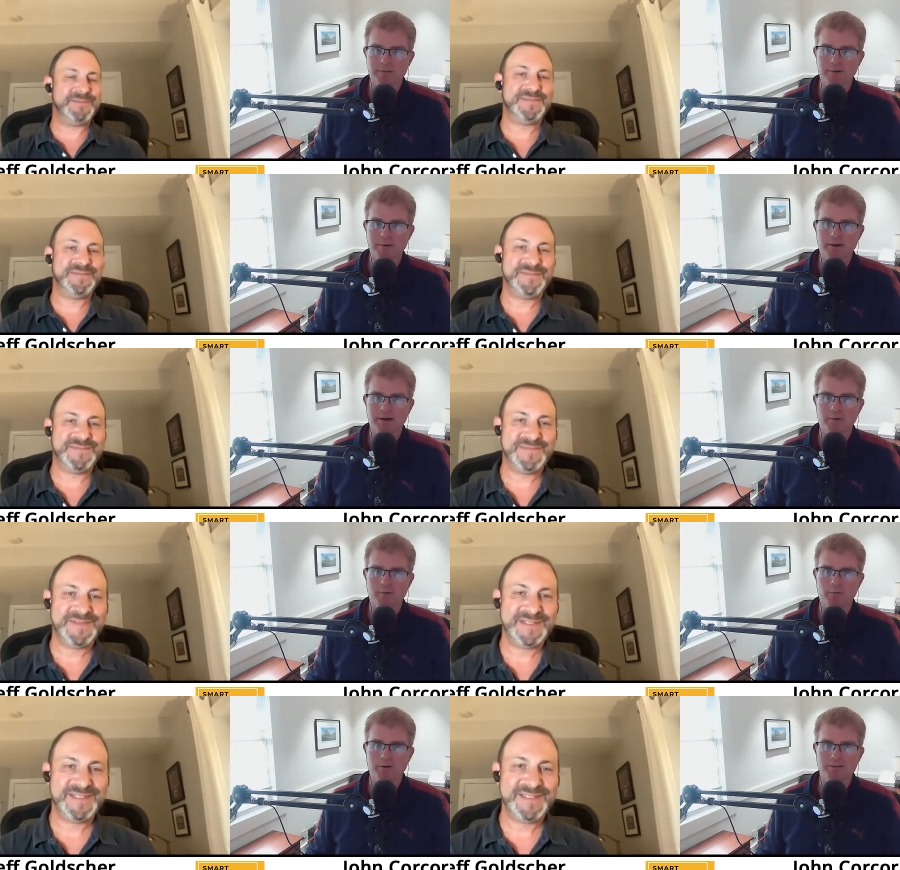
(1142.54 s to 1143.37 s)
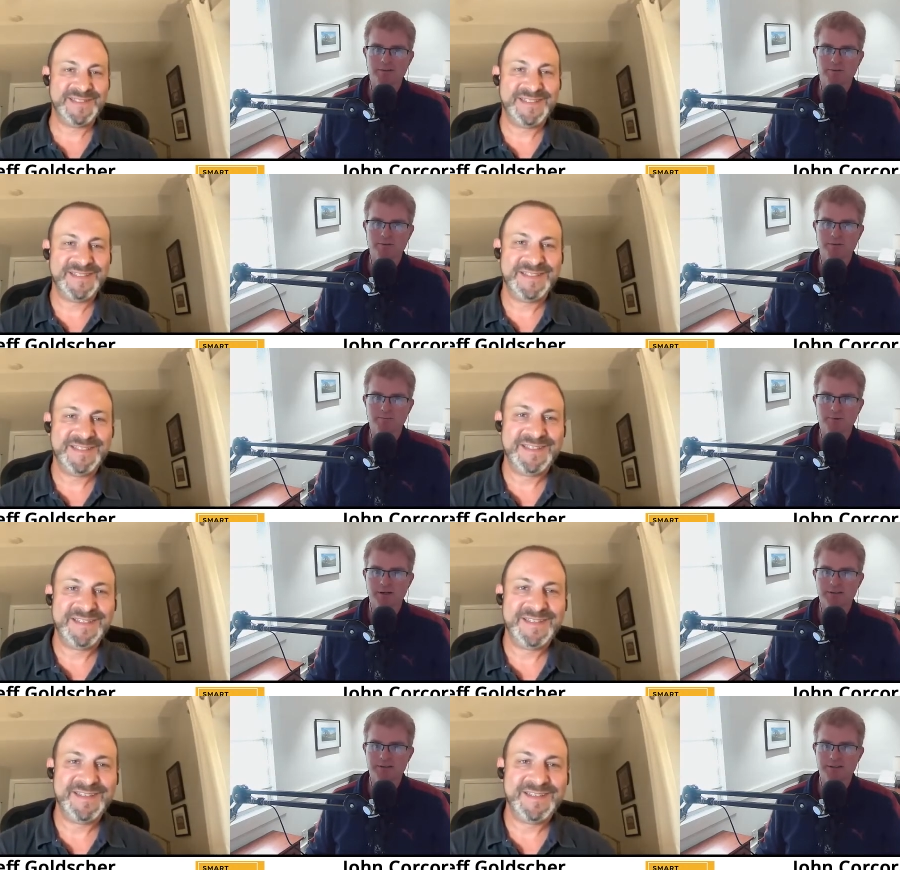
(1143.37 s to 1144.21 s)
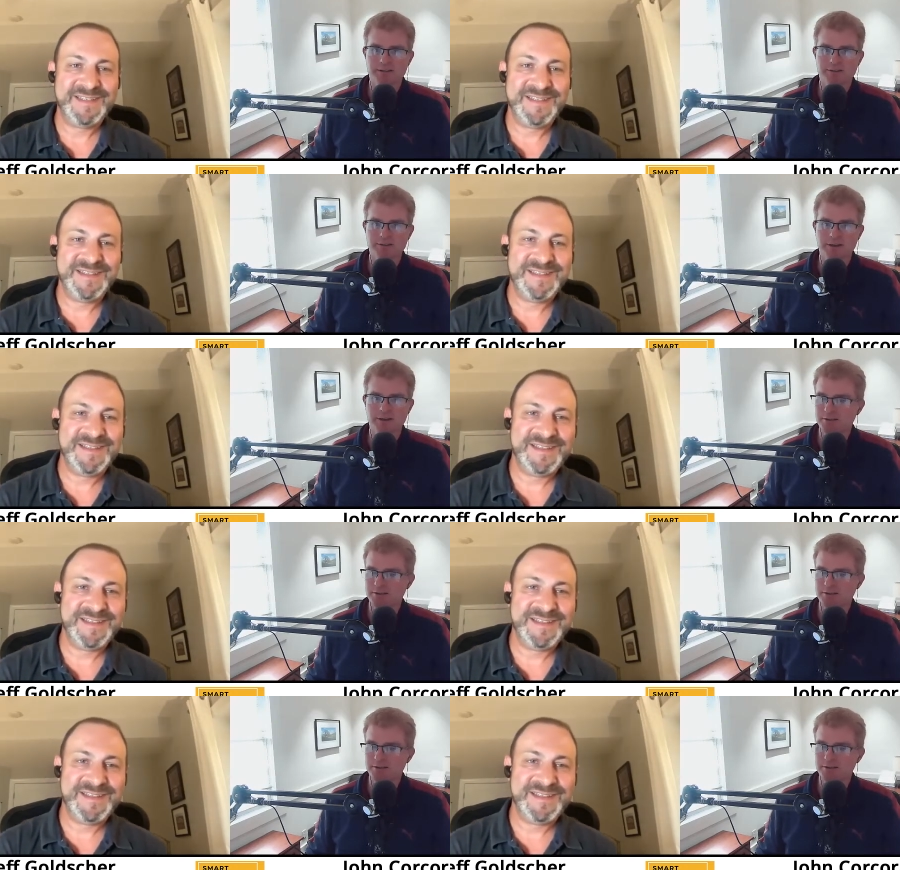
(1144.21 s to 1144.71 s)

Speaker 1: a little bit about what sorts of projects you did.